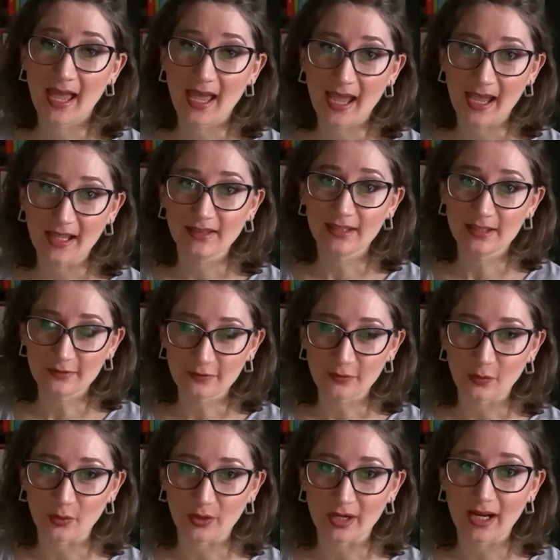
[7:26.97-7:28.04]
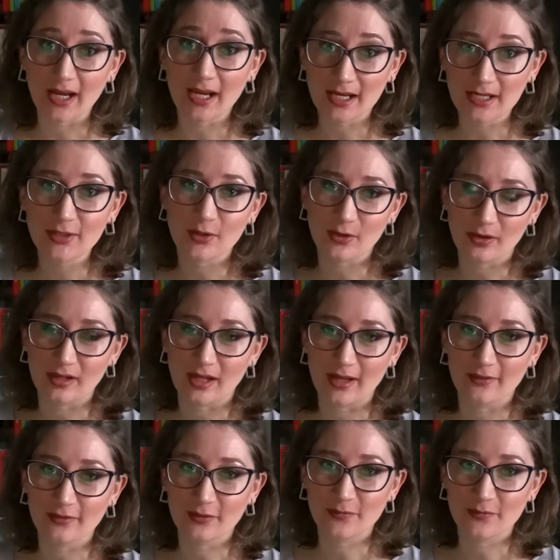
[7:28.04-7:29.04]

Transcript: and therefore in your life.